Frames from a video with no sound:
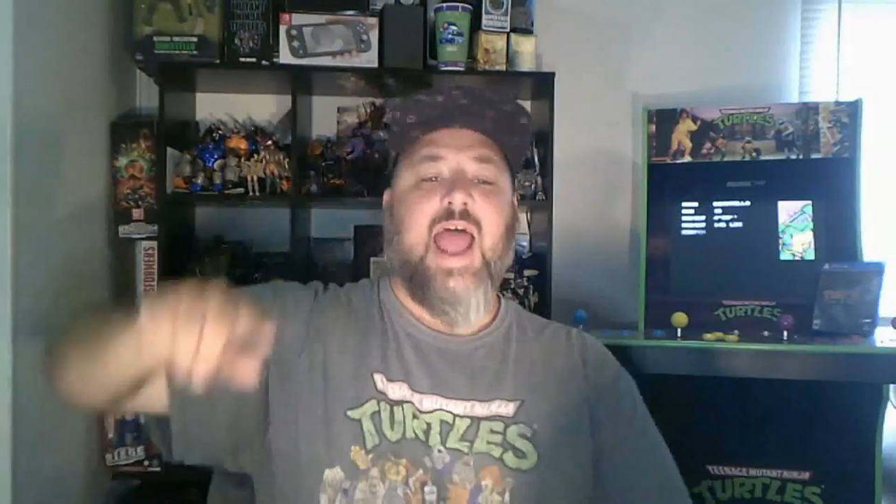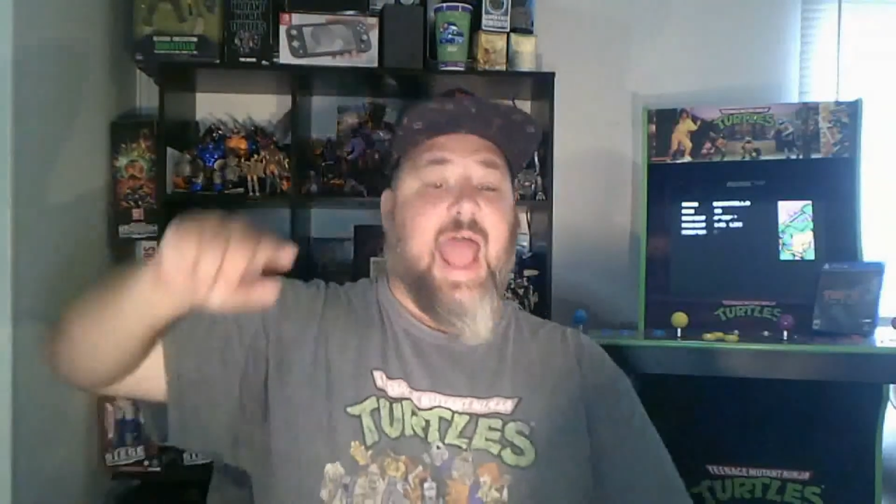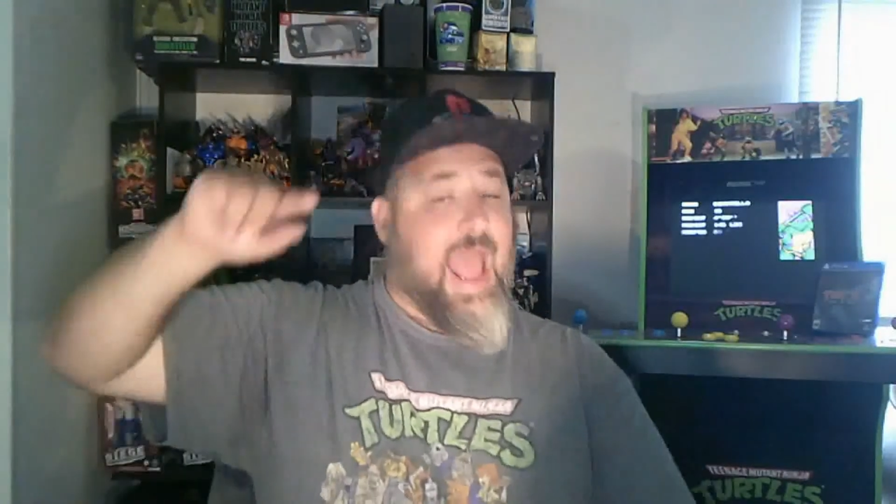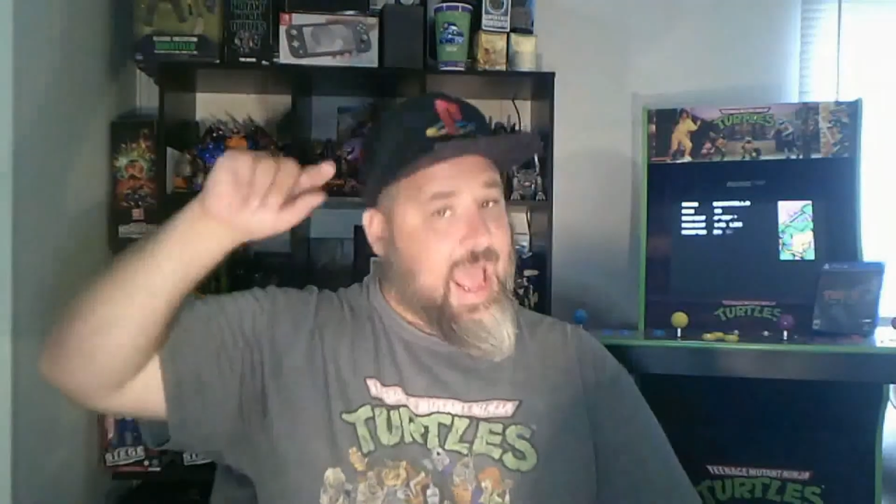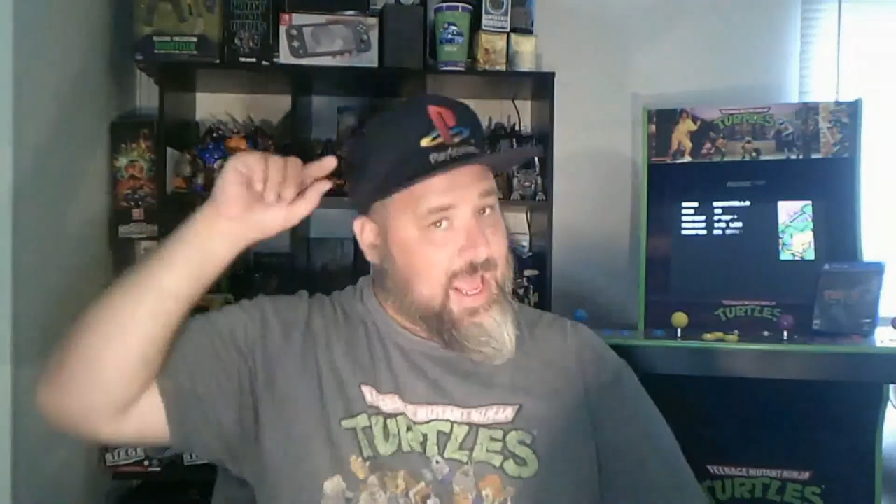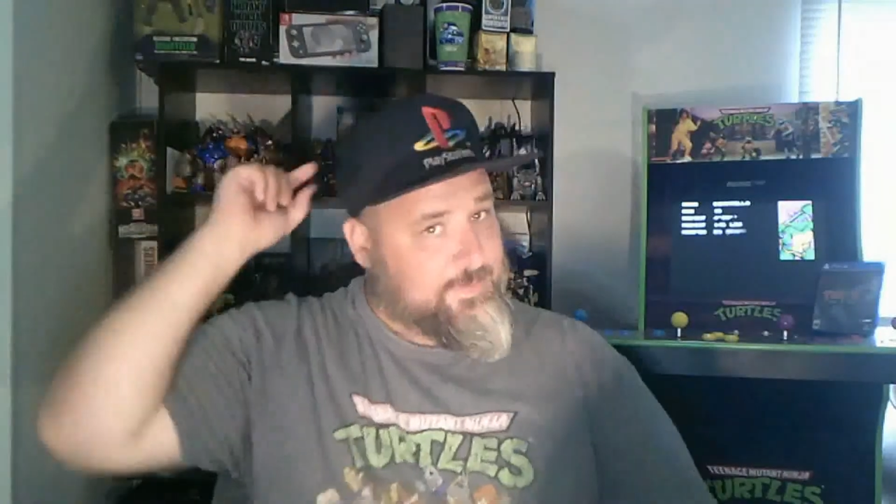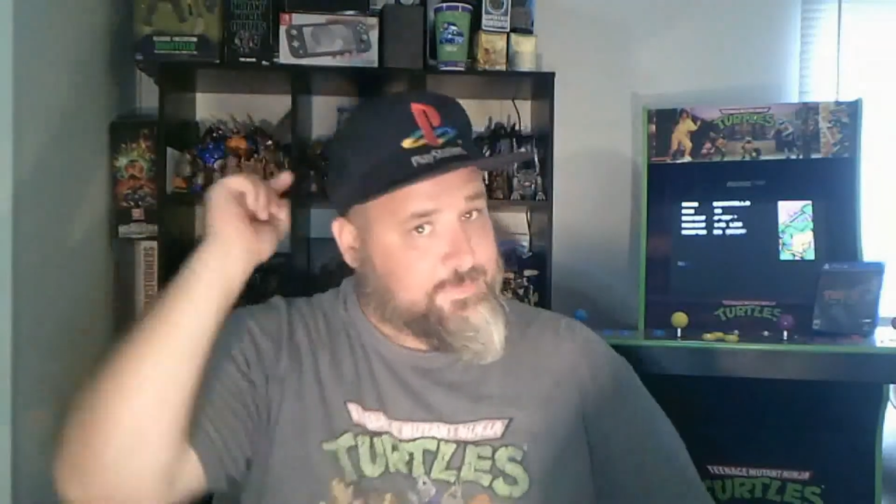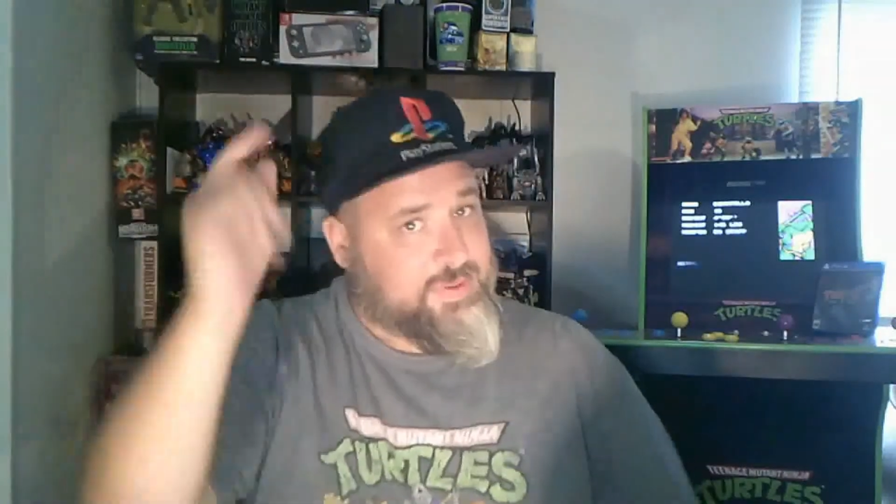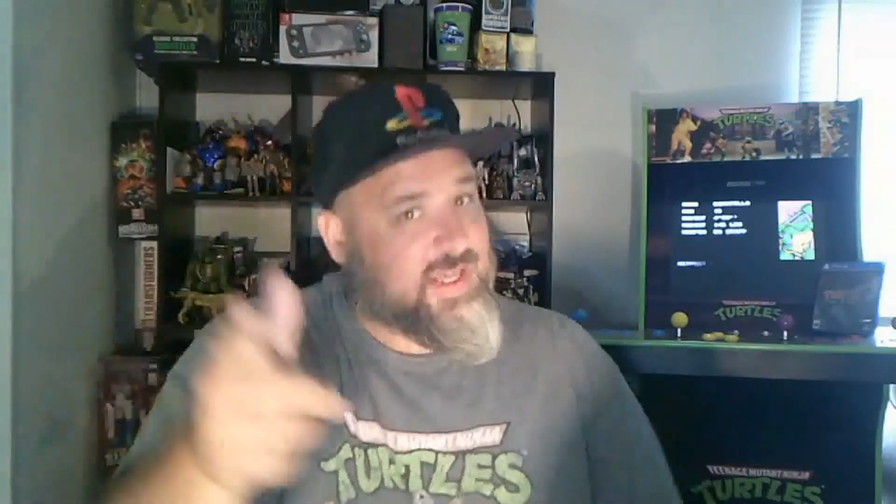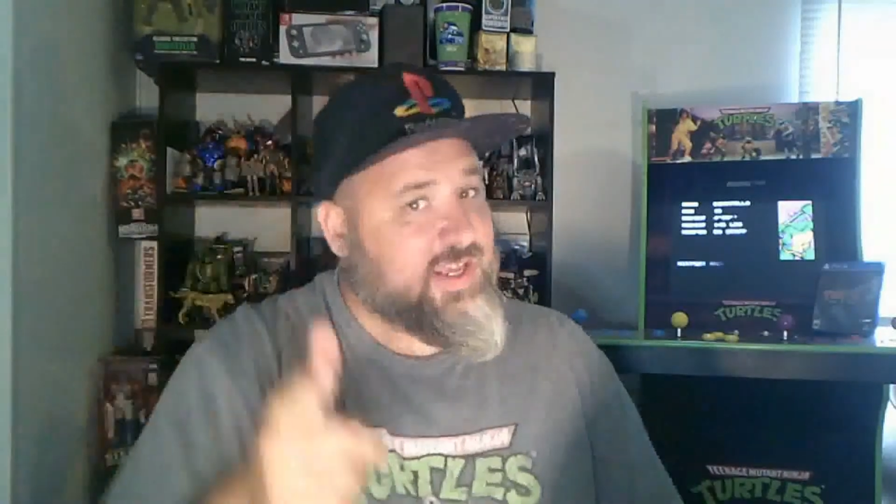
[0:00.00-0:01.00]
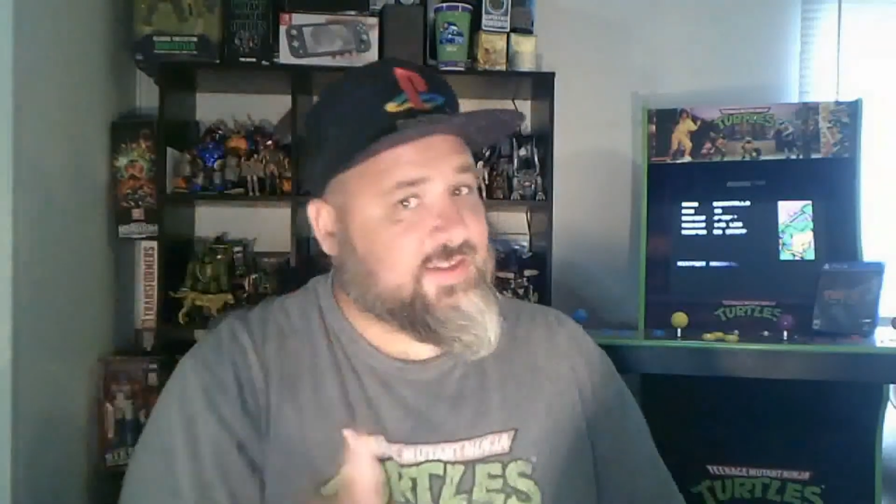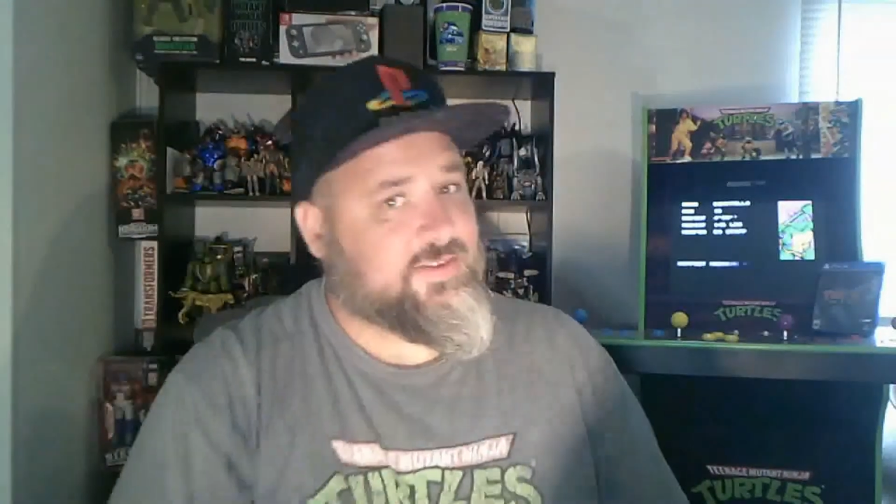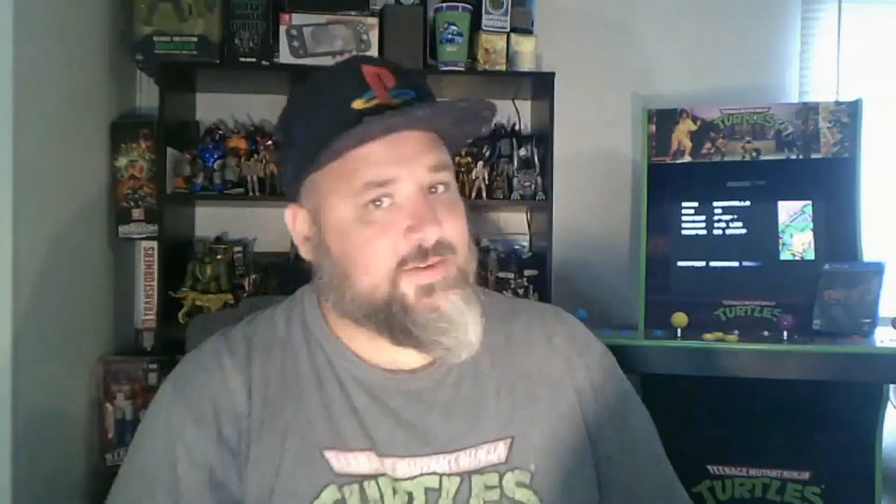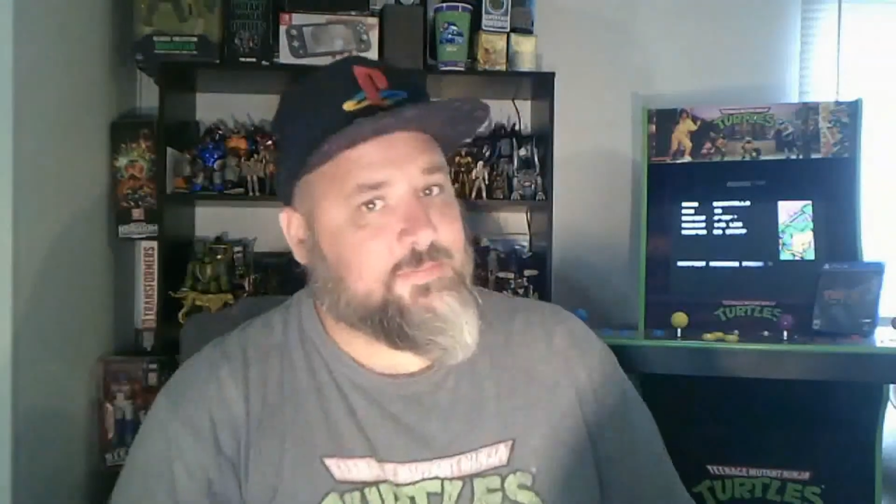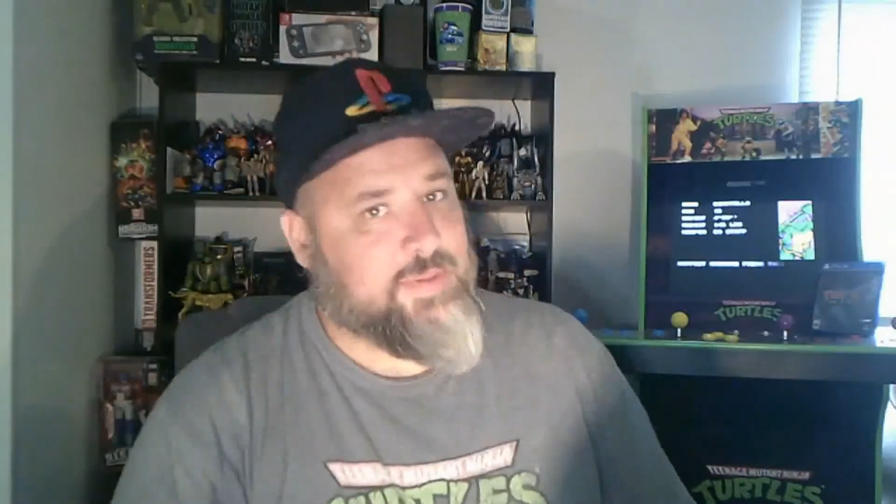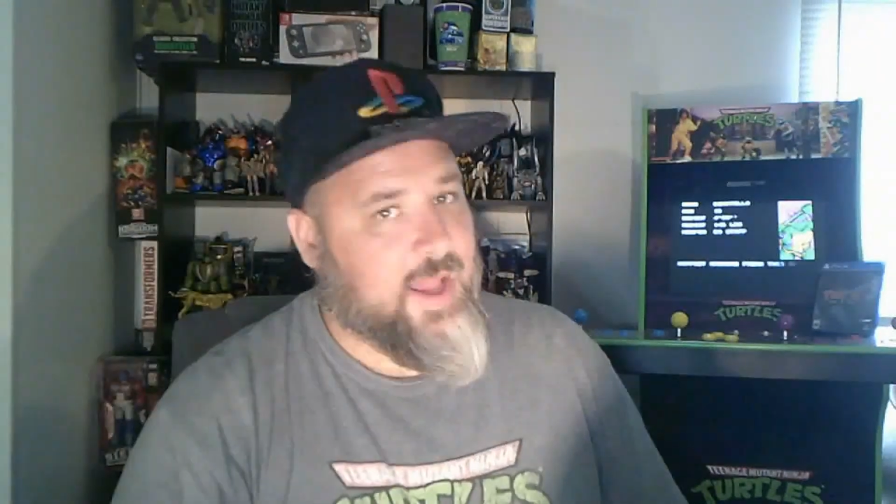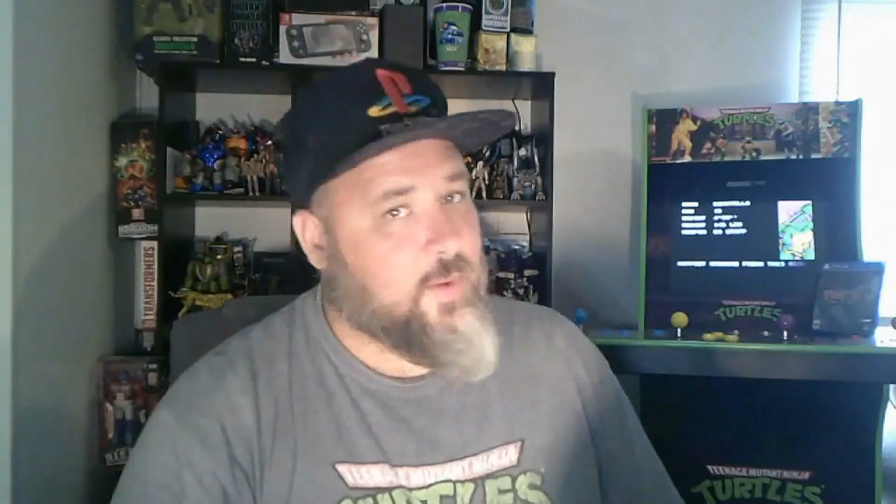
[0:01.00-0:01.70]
and please play